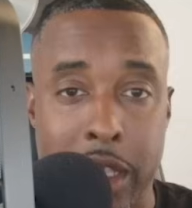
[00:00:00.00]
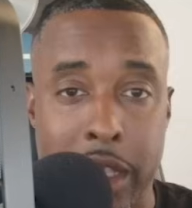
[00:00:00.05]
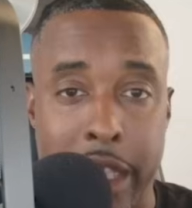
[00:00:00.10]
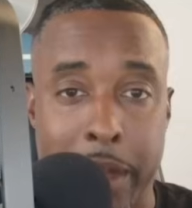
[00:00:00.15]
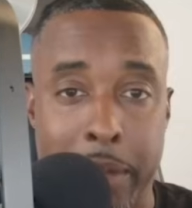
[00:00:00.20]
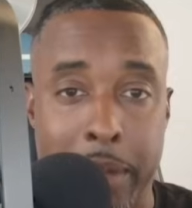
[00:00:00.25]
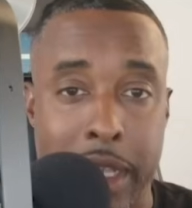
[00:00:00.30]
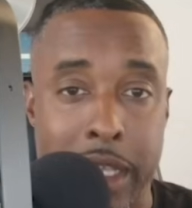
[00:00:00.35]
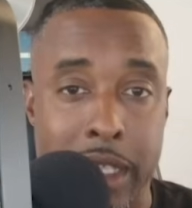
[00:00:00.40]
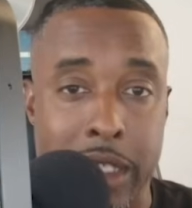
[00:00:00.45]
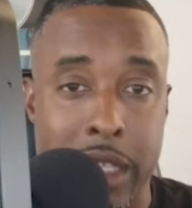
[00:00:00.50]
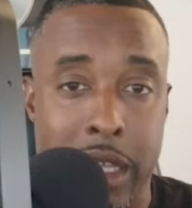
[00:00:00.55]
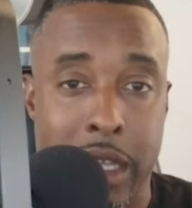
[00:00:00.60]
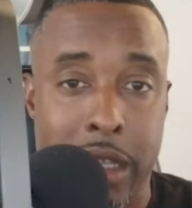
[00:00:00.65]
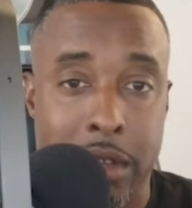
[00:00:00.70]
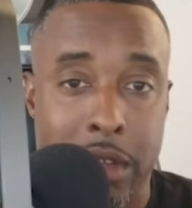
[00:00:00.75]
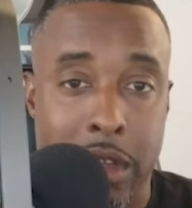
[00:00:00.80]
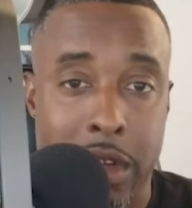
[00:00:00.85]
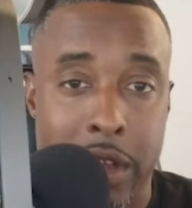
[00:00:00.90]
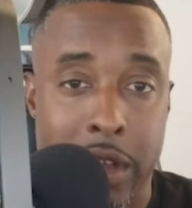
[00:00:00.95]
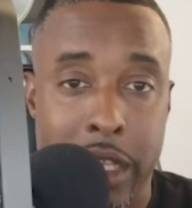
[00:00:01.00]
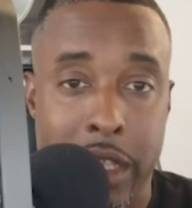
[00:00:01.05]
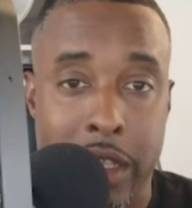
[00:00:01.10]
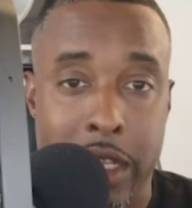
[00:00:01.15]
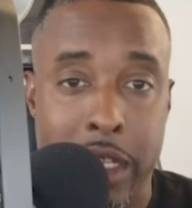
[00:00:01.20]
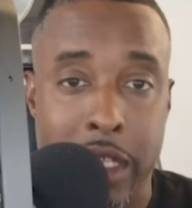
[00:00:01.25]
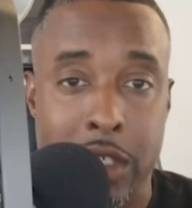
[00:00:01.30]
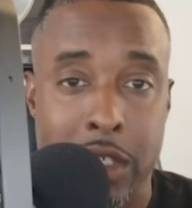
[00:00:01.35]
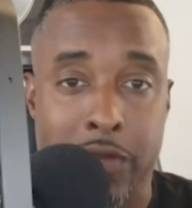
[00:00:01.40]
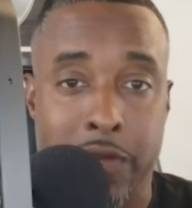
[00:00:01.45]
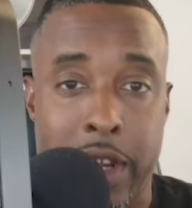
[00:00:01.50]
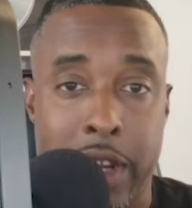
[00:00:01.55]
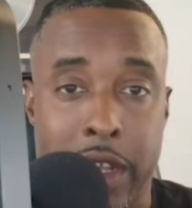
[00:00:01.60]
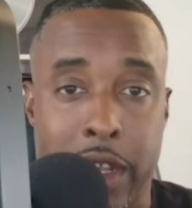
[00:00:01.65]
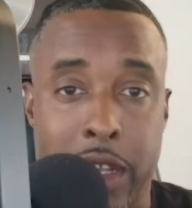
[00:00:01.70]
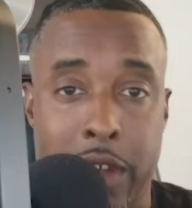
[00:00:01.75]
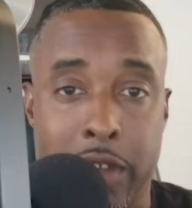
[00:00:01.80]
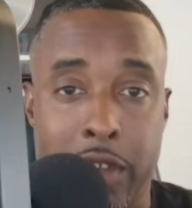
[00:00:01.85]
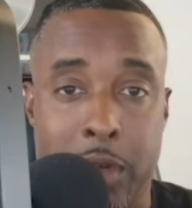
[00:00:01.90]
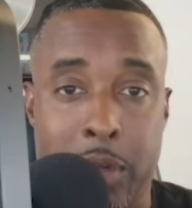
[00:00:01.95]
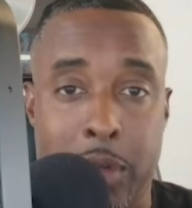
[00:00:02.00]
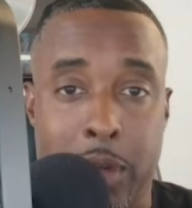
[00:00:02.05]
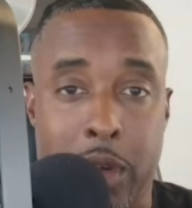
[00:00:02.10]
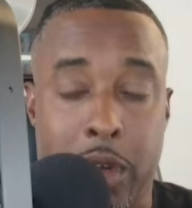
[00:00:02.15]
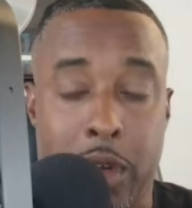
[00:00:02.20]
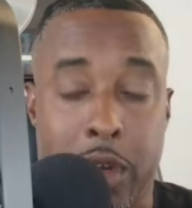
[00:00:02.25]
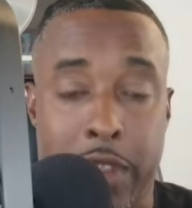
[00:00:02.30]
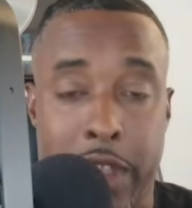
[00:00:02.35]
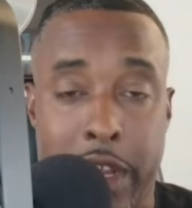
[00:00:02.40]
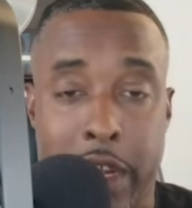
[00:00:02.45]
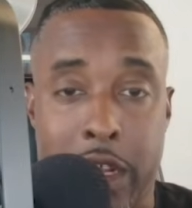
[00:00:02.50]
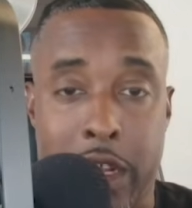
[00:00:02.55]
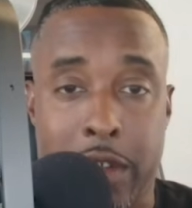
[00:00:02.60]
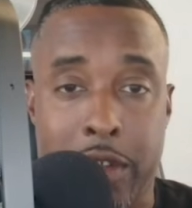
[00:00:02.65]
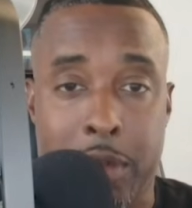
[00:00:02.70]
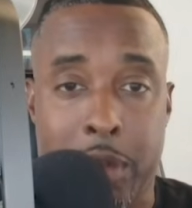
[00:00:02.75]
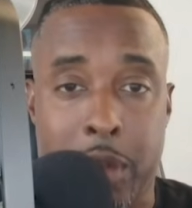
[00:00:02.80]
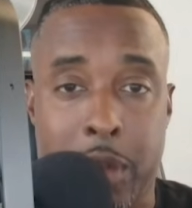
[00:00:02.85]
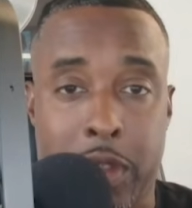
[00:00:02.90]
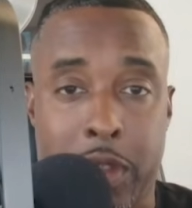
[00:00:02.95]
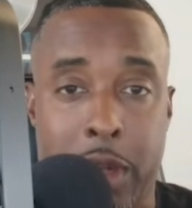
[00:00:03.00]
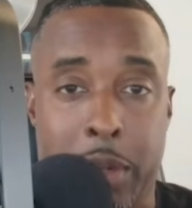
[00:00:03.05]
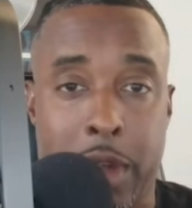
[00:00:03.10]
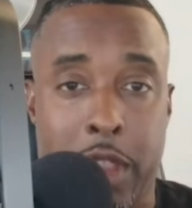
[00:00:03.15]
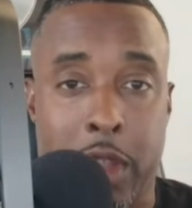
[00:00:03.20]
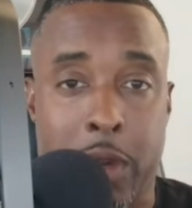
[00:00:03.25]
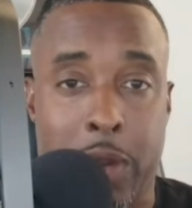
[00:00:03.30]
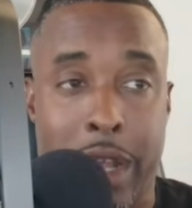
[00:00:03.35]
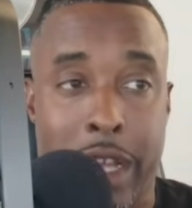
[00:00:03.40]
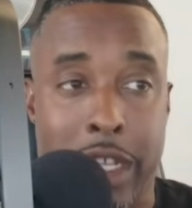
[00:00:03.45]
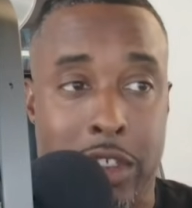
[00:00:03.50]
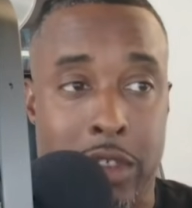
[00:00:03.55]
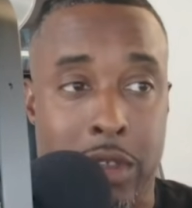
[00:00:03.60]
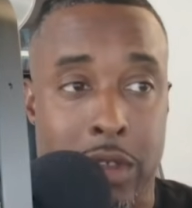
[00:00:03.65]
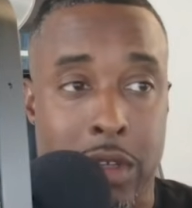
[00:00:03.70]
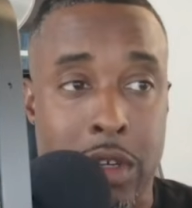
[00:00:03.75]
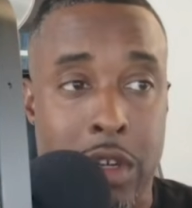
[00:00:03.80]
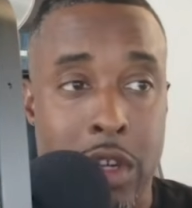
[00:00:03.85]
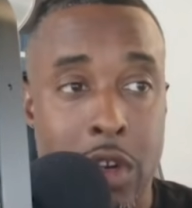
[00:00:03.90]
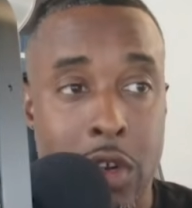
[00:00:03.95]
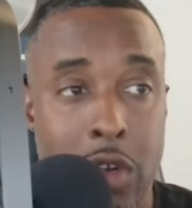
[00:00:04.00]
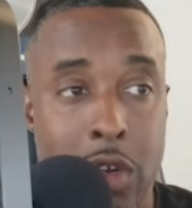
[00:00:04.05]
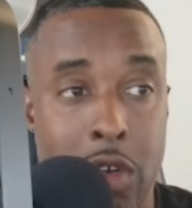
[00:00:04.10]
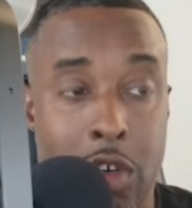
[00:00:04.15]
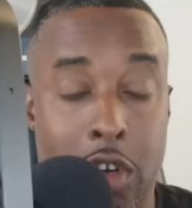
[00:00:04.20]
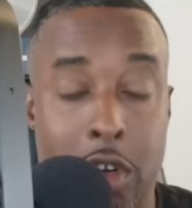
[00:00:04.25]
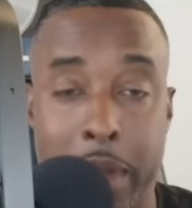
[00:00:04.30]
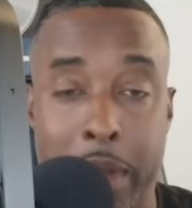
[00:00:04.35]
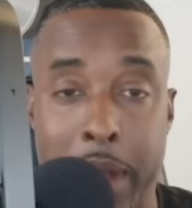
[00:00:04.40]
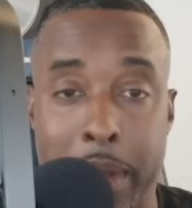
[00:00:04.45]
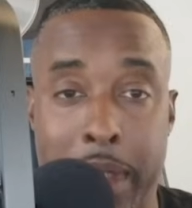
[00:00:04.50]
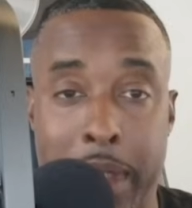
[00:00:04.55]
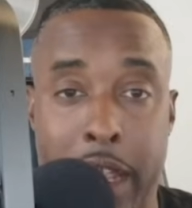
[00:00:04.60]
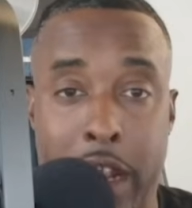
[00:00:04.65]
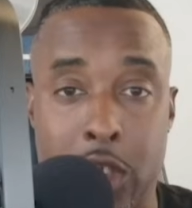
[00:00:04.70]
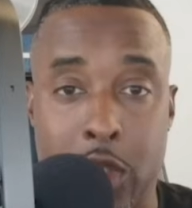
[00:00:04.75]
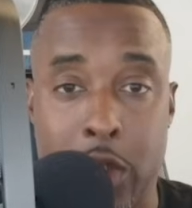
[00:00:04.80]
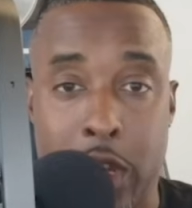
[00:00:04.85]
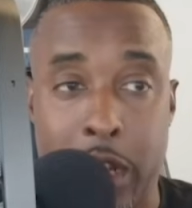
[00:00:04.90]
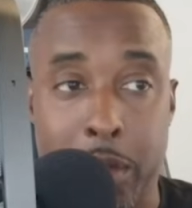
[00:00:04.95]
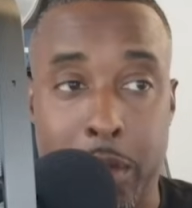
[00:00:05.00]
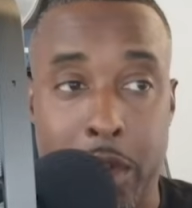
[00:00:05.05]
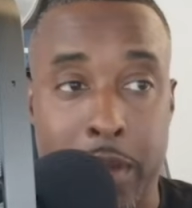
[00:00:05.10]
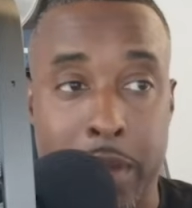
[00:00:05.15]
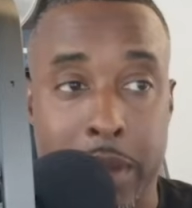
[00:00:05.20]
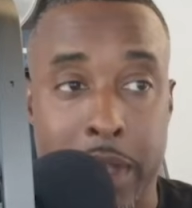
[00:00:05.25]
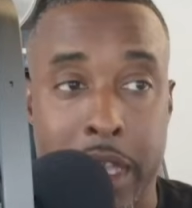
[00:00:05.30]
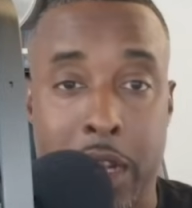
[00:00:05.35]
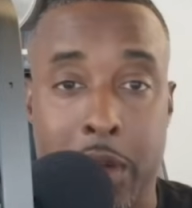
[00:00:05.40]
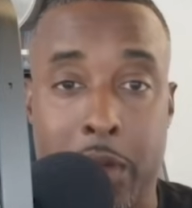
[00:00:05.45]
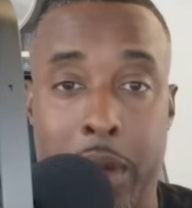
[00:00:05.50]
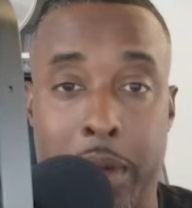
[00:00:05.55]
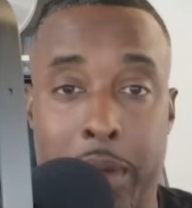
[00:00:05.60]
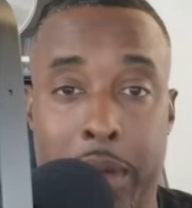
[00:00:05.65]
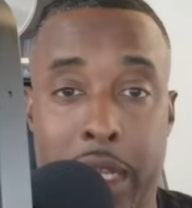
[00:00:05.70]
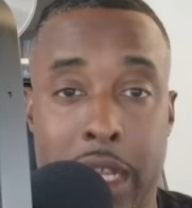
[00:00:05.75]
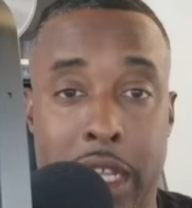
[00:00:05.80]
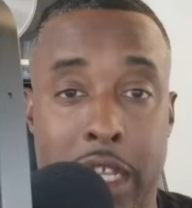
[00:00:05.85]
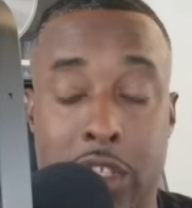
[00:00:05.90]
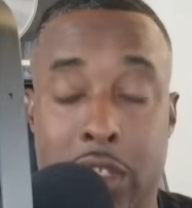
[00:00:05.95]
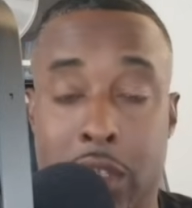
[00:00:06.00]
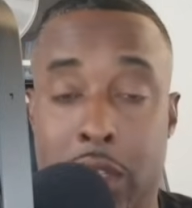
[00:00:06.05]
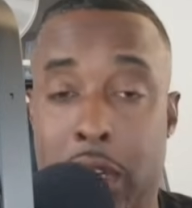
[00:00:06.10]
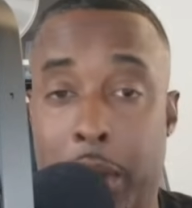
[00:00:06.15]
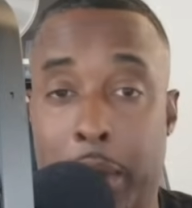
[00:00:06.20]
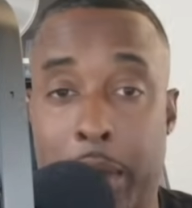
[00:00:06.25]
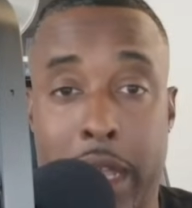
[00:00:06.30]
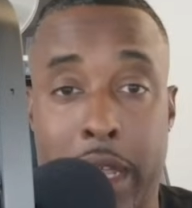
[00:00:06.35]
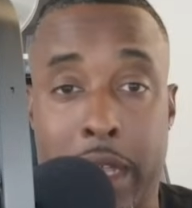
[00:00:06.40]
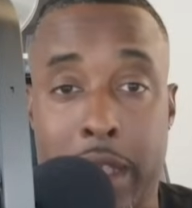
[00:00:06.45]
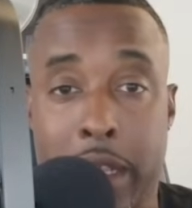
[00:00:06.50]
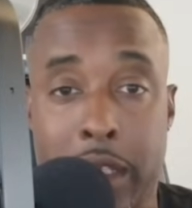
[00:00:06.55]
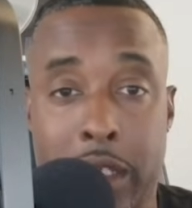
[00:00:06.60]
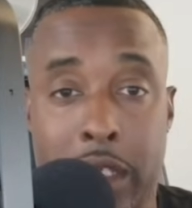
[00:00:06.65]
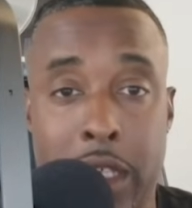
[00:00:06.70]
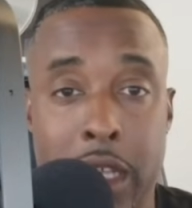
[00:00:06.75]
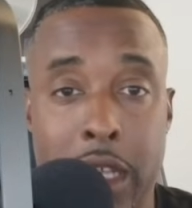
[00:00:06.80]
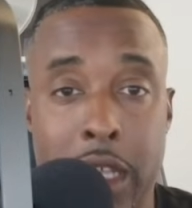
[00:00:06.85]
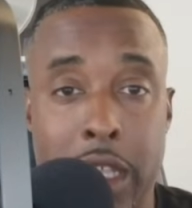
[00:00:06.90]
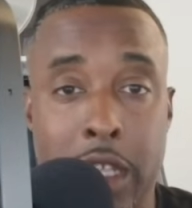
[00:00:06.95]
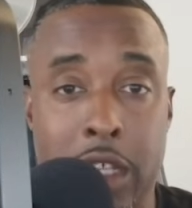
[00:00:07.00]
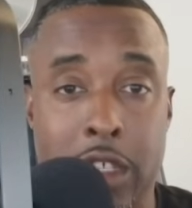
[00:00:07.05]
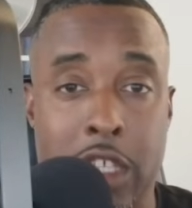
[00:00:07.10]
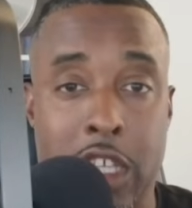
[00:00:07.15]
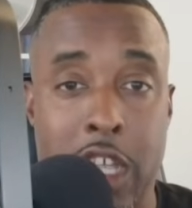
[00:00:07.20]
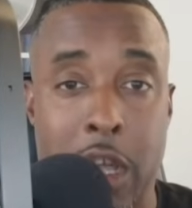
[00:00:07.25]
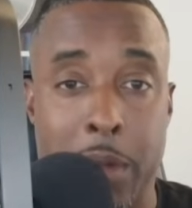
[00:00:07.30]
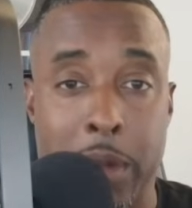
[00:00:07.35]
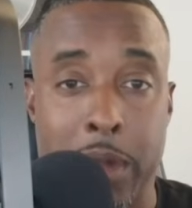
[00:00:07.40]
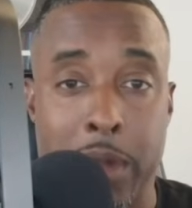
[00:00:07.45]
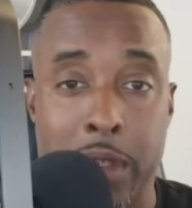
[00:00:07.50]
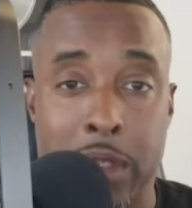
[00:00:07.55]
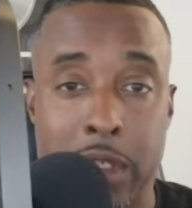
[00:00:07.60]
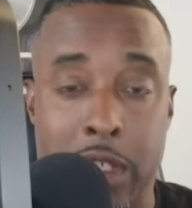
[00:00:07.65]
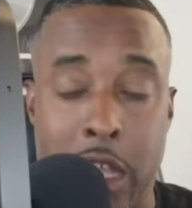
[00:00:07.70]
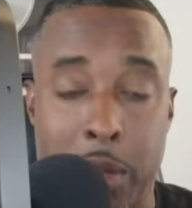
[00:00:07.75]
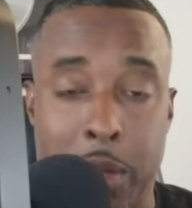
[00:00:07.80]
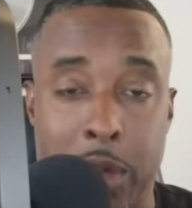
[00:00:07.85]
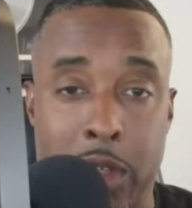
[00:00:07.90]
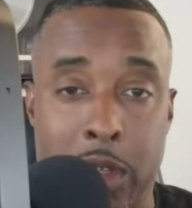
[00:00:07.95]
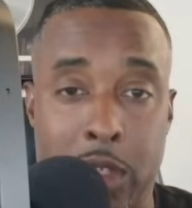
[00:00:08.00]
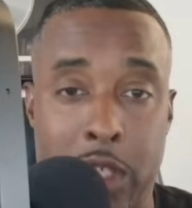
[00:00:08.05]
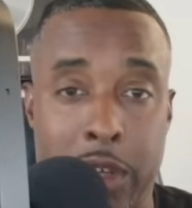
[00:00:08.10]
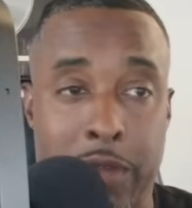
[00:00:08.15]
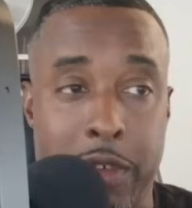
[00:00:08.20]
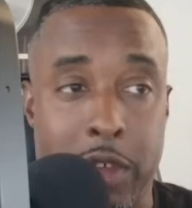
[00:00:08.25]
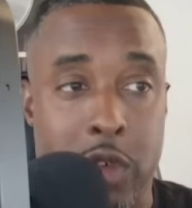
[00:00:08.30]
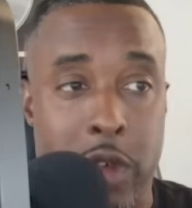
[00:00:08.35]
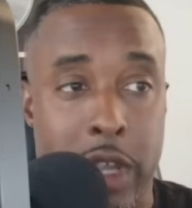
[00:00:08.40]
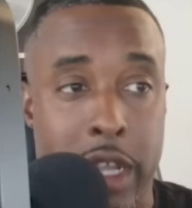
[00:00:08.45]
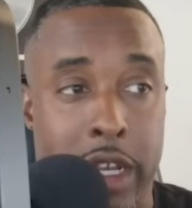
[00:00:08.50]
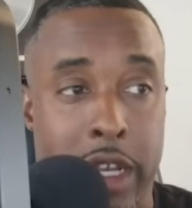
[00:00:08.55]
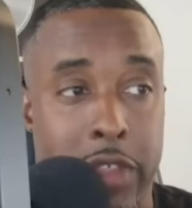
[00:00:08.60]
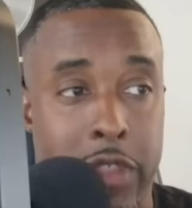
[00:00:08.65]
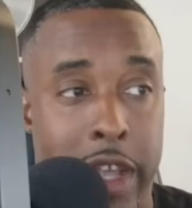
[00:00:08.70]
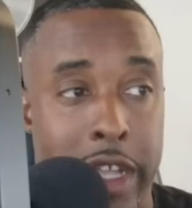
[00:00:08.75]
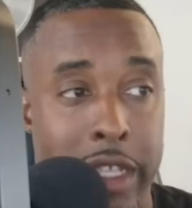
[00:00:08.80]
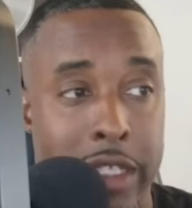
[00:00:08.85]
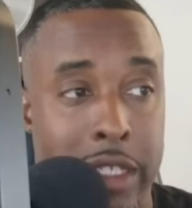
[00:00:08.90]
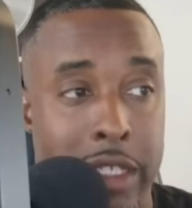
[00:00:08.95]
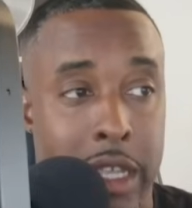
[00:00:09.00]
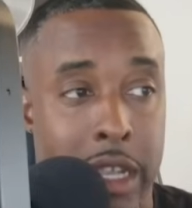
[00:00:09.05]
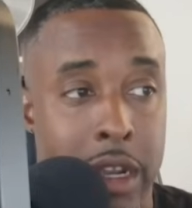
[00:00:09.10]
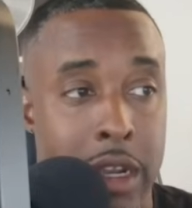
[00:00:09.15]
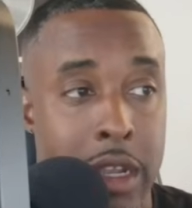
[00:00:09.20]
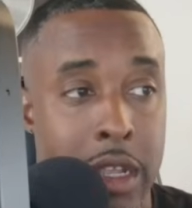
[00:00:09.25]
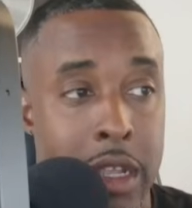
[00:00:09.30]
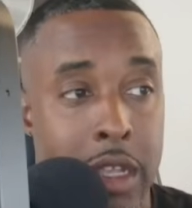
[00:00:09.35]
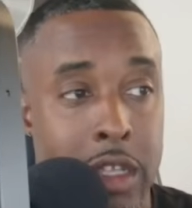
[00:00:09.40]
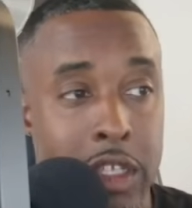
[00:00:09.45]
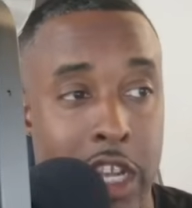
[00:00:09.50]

And that means that, you know, either he's very comfortable or they're comfortable with him on the roster, or maybe they are trying to move him. They didn't want him to get injured. I mean, there's a couple of different train of thoughts there.